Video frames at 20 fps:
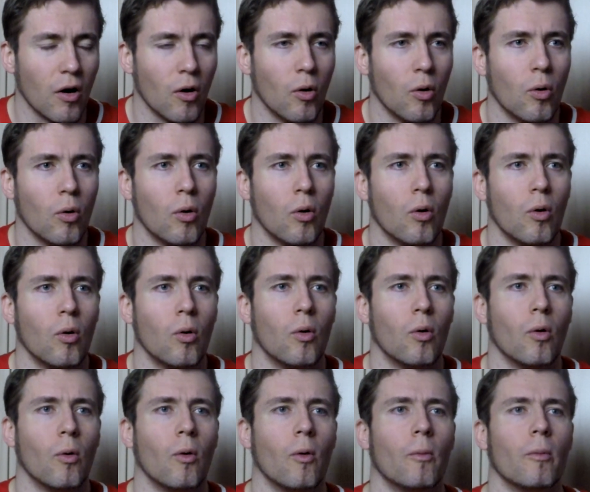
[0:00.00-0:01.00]

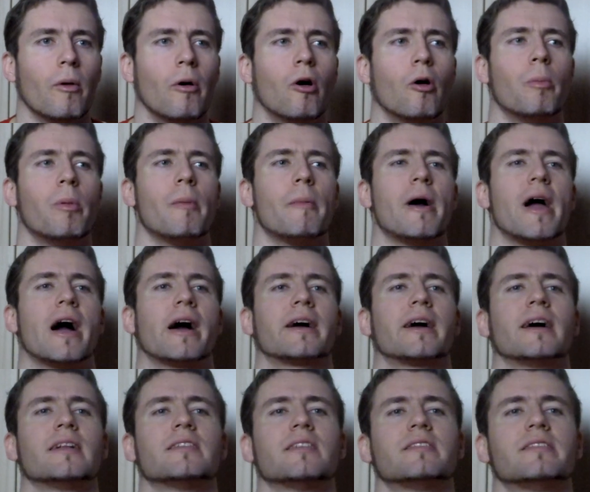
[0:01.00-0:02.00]
oh, Aubameyang
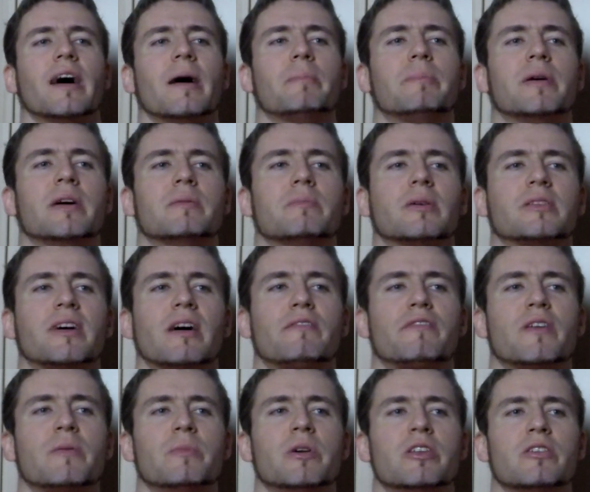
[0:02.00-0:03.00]
had the tap in, but I
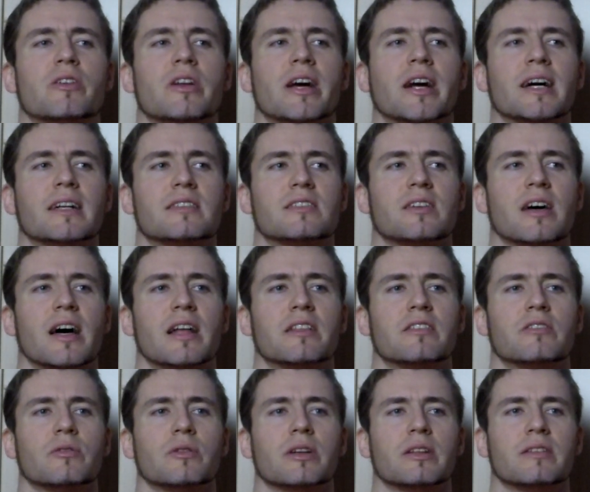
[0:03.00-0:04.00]
think Mignolet gets a
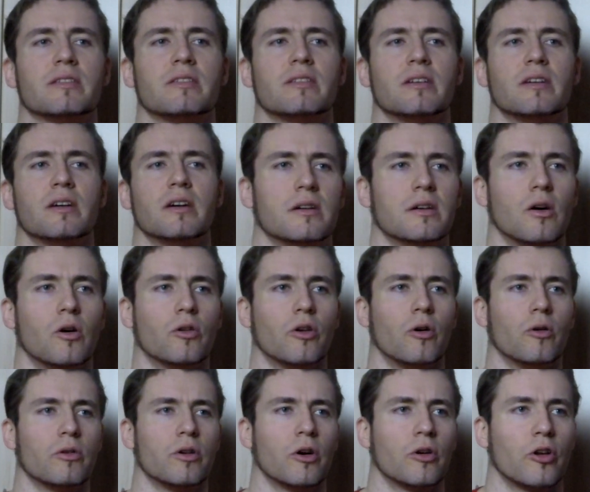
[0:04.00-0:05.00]
hand to it. Oh
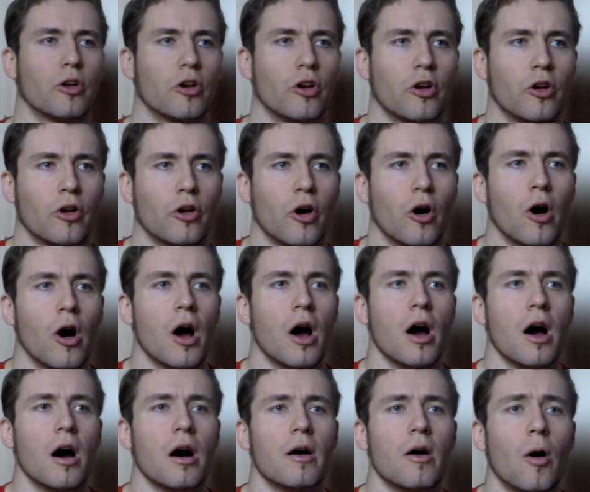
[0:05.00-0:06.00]
no, no, no, no, no, no.
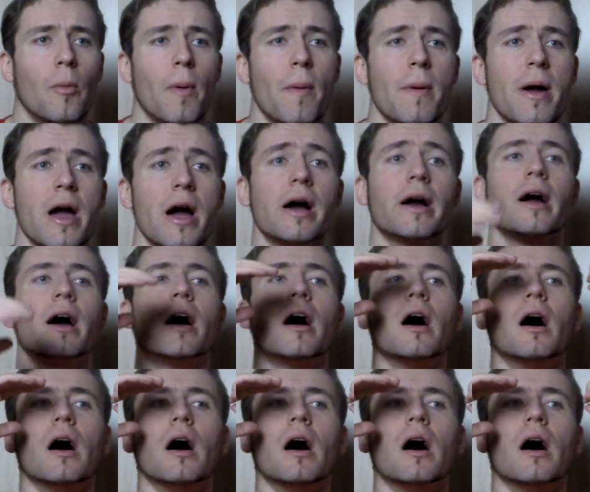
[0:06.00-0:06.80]
Aubameyang!